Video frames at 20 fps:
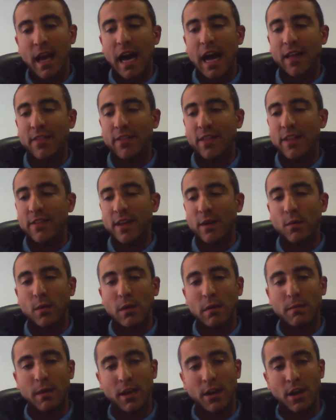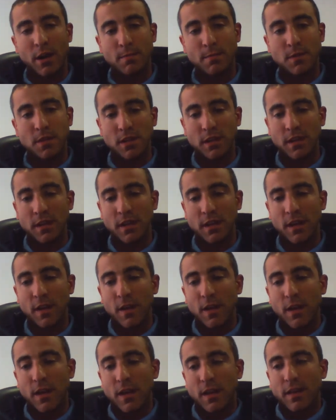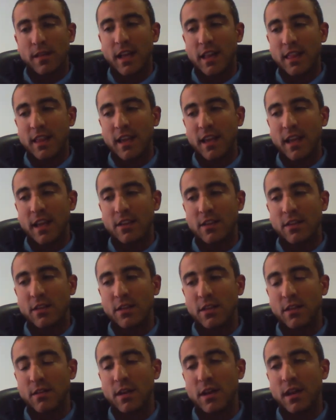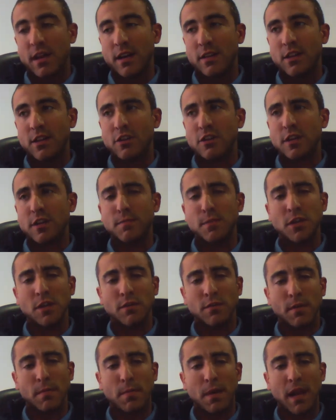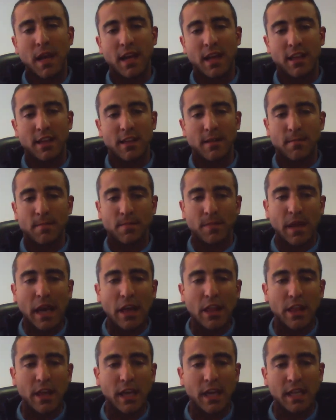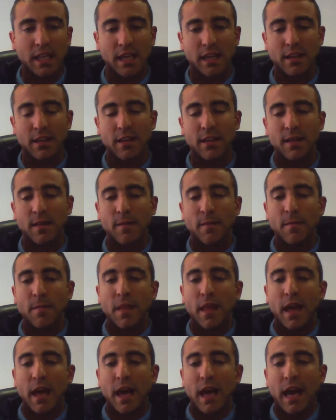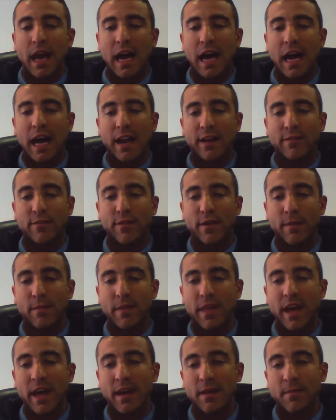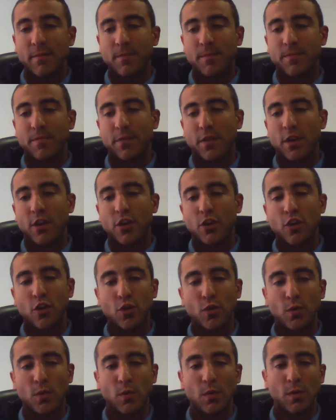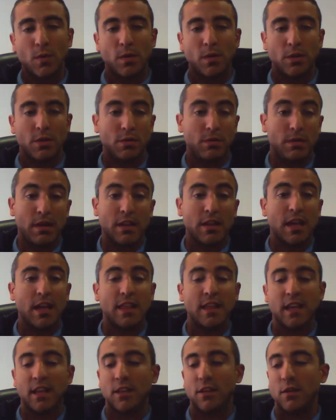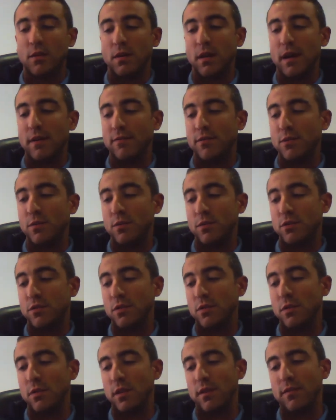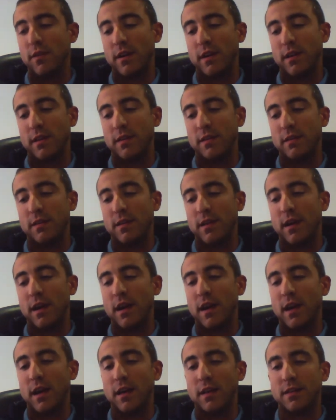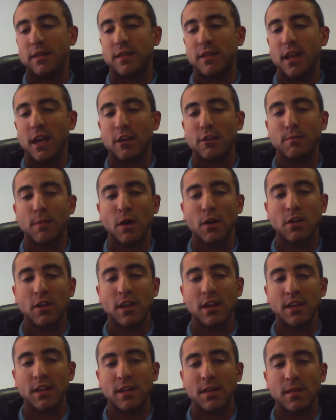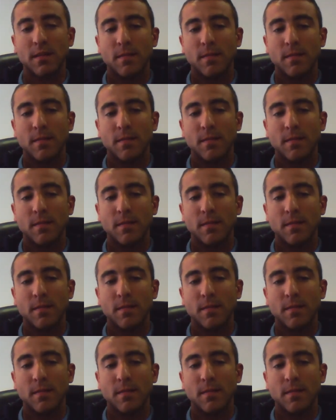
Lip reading: and then there will be an option that says description replace. I think it is, and from there. You as I said, you have two different text boxes,